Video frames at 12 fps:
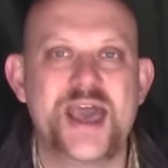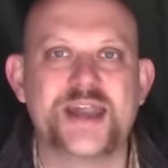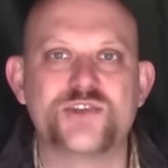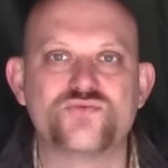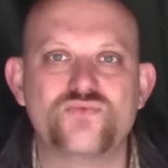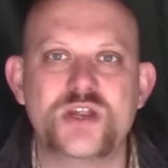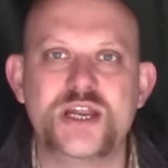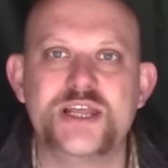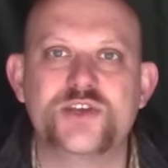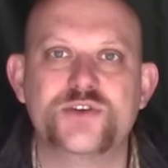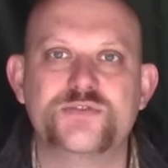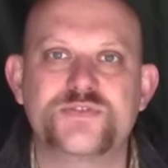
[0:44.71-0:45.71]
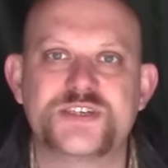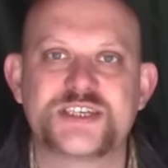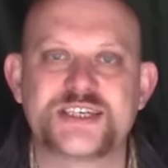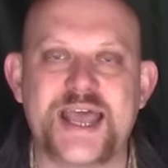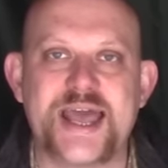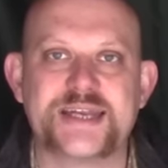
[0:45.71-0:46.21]
And it's really good for
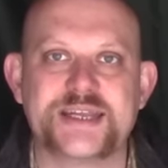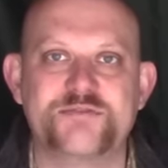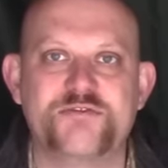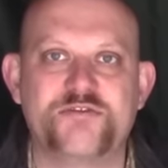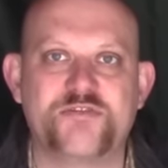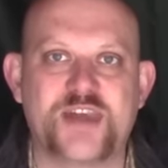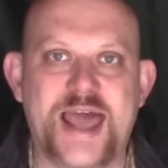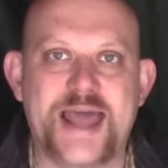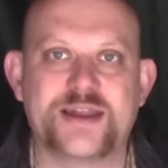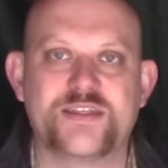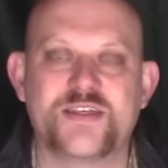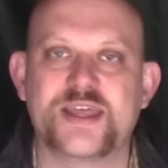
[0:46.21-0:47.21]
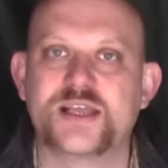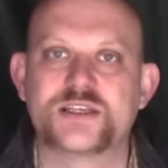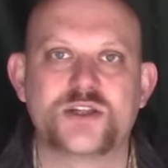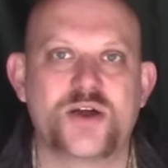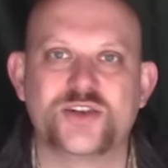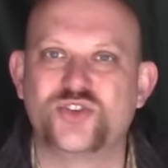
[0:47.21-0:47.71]
sanding flat
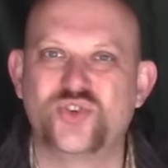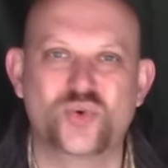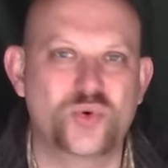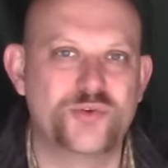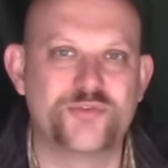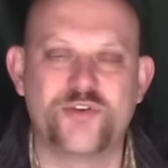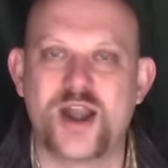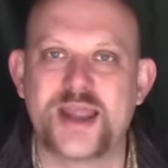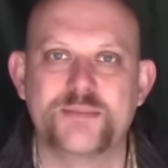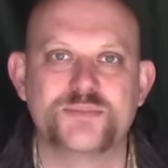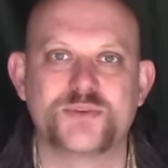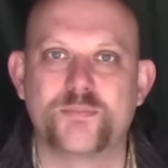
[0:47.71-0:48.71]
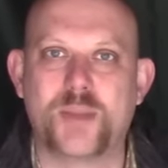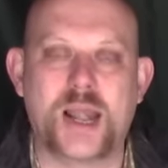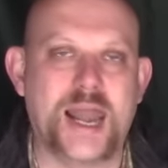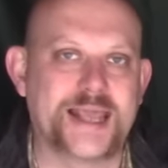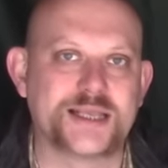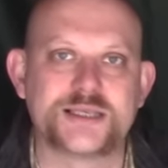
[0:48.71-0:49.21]
things like door frames and
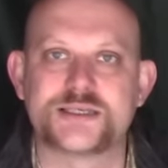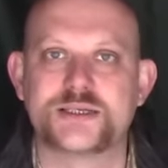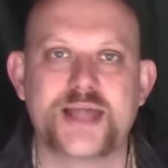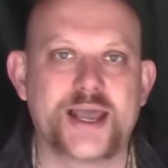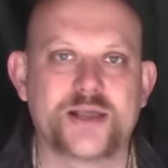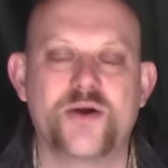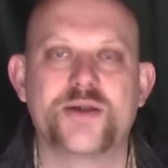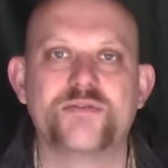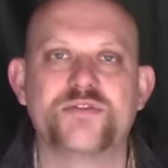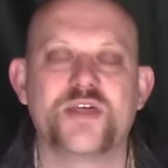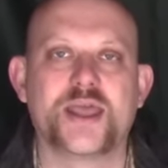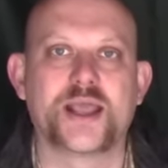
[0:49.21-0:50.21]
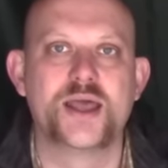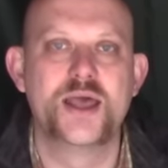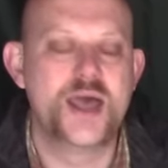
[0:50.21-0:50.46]
planks and that kind of thing.